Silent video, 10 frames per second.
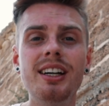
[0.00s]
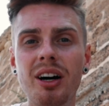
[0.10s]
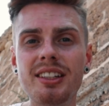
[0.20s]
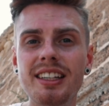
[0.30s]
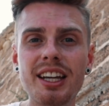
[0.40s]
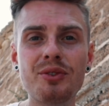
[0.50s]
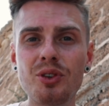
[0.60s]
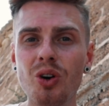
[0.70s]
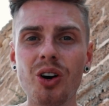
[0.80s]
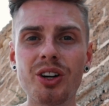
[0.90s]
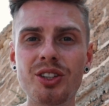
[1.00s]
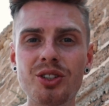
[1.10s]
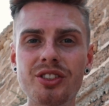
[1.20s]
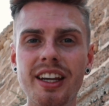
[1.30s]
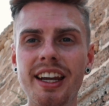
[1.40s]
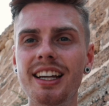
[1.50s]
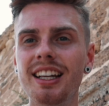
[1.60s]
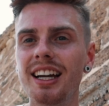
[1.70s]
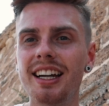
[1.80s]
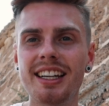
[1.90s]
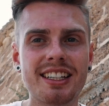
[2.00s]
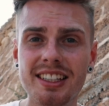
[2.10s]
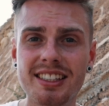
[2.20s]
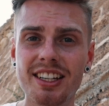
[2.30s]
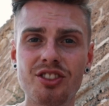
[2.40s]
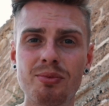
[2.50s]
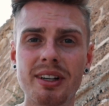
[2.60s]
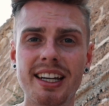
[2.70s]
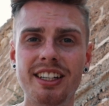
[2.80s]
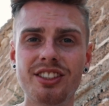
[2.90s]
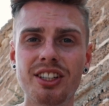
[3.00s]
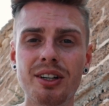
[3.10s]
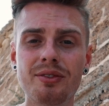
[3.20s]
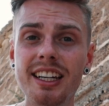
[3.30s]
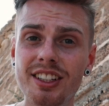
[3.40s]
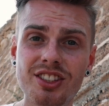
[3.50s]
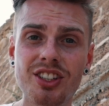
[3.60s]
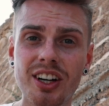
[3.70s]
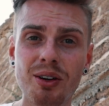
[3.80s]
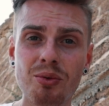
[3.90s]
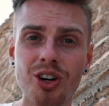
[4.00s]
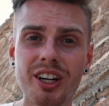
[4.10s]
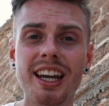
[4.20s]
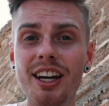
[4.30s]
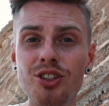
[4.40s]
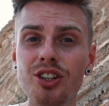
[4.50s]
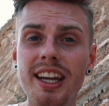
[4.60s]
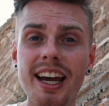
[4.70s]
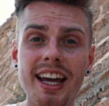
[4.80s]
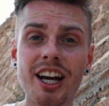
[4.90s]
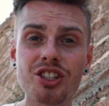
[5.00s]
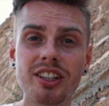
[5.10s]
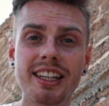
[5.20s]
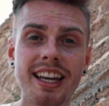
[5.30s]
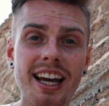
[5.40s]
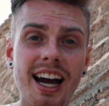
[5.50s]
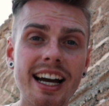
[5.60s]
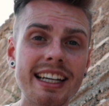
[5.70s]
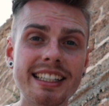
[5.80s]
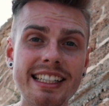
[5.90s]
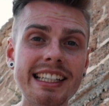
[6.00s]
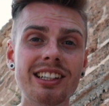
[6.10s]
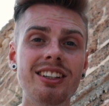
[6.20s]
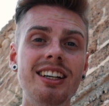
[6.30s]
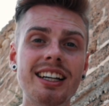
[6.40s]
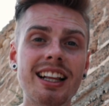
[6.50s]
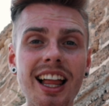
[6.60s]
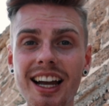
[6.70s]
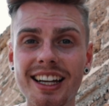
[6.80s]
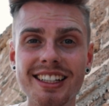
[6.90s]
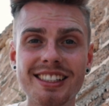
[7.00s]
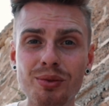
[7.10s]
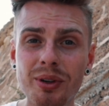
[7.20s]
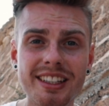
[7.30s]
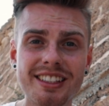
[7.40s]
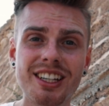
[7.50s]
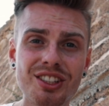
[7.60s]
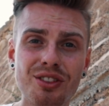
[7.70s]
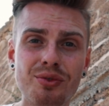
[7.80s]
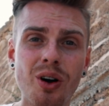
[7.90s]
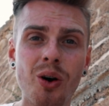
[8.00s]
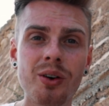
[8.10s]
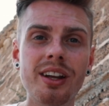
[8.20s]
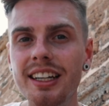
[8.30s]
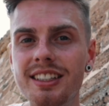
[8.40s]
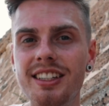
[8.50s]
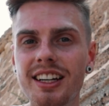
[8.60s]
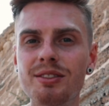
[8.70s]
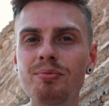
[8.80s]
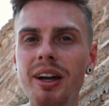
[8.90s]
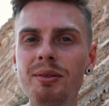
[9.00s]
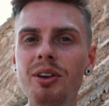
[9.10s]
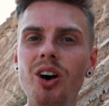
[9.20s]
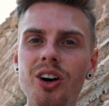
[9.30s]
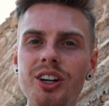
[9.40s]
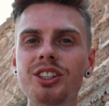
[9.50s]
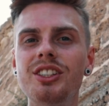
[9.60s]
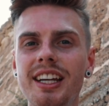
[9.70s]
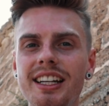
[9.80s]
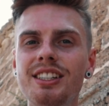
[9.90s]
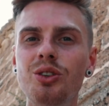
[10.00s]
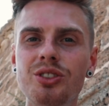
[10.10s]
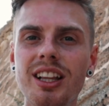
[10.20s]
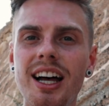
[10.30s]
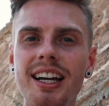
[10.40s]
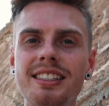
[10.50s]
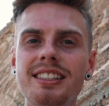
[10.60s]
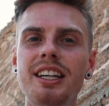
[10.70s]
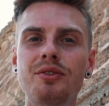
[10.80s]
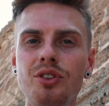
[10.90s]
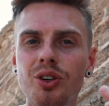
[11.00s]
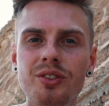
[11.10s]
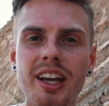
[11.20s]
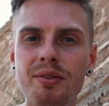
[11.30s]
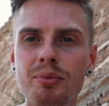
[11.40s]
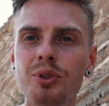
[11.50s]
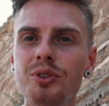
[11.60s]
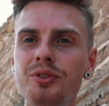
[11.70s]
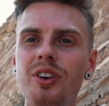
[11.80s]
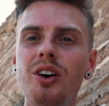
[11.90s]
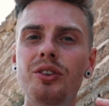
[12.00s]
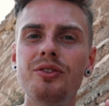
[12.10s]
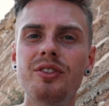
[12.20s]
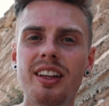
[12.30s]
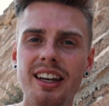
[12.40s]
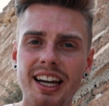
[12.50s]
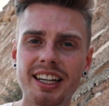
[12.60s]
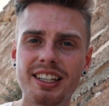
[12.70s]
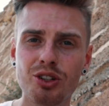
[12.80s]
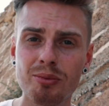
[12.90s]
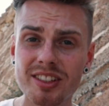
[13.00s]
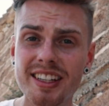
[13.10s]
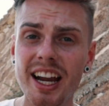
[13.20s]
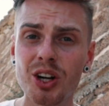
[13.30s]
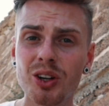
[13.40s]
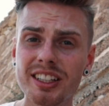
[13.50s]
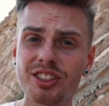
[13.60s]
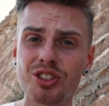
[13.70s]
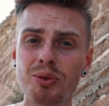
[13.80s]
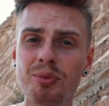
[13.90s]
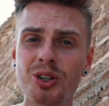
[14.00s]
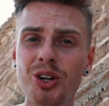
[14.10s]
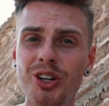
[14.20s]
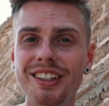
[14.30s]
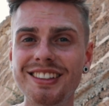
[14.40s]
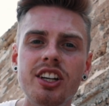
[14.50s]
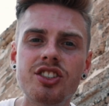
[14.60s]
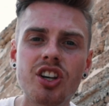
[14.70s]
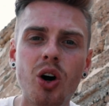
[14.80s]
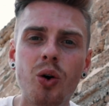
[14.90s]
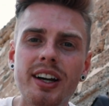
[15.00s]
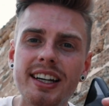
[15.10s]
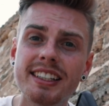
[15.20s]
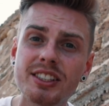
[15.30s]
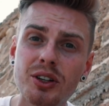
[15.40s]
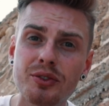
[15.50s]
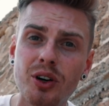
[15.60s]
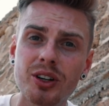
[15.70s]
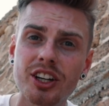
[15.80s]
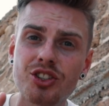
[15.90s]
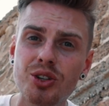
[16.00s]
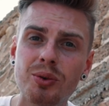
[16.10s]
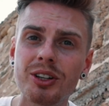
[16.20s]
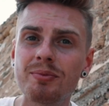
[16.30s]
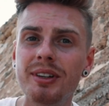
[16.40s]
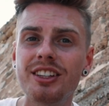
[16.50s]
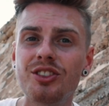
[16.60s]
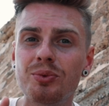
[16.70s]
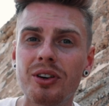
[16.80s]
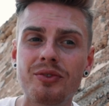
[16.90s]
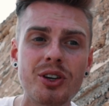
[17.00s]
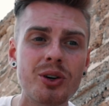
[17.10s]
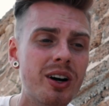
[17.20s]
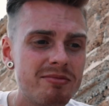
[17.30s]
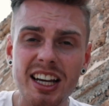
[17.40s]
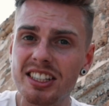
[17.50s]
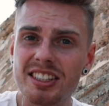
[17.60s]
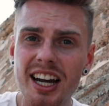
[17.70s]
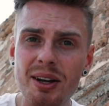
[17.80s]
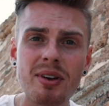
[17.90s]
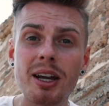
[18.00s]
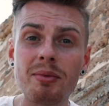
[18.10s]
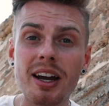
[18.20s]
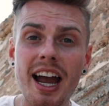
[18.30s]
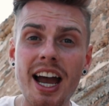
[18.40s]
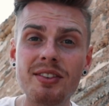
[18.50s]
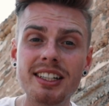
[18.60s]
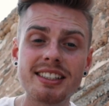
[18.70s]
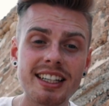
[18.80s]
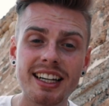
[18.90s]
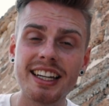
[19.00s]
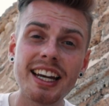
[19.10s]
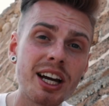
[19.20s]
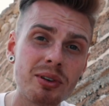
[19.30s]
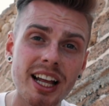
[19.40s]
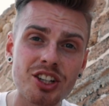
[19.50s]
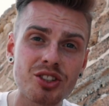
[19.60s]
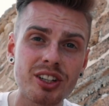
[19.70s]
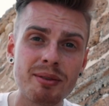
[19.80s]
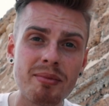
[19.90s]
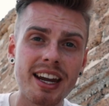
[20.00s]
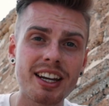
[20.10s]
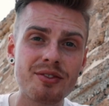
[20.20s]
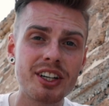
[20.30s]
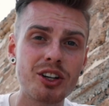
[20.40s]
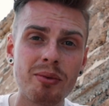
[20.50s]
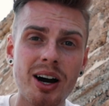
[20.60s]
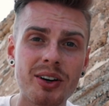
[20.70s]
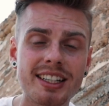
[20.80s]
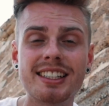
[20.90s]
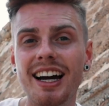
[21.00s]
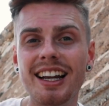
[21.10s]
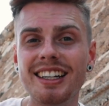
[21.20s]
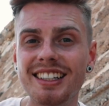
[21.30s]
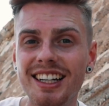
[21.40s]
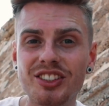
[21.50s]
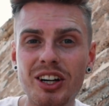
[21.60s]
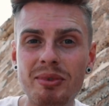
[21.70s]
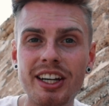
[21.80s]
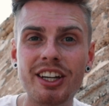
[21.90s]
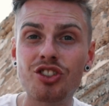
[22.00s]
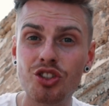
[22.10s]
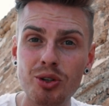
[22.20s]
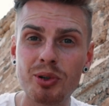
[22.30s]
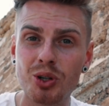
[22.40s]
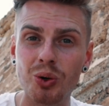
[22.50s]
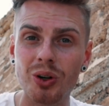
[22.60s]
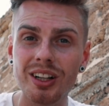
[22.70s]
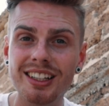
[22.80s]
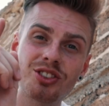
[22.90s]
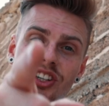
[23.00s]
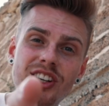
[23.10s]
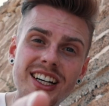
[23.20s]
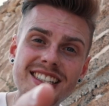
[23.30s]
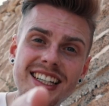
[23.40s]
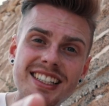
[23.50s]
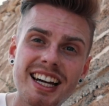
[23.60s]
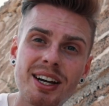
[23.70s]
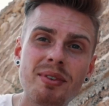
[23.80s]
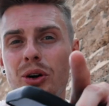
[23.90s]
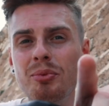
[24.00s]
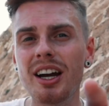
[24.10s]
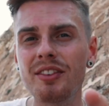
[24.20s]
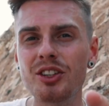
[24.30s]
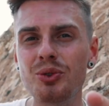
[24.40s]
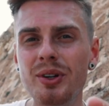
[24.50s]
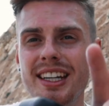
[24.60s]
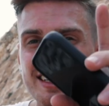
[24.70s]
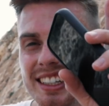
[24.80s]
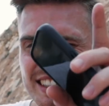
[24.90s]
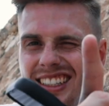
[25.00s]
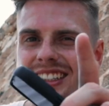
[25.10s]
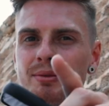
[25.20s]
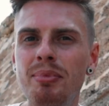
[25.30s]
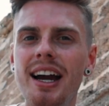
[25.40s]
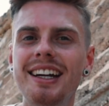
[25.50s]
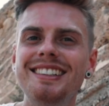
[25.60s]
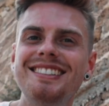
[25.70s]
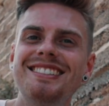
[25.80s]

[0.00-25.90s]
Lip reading: But if you are using like this as your beginning stuff, it's gonna work, and you can actually get high deal clients with just a phone. It's just maybe harder to get those clients if you don't have proof of like your material is super good. So is there a phone that you want me to review next time? Maybe I have it and then I will actually make a video about it, and that's gonna be super cool. So see you guys next time. Hope you have a good week. Bye.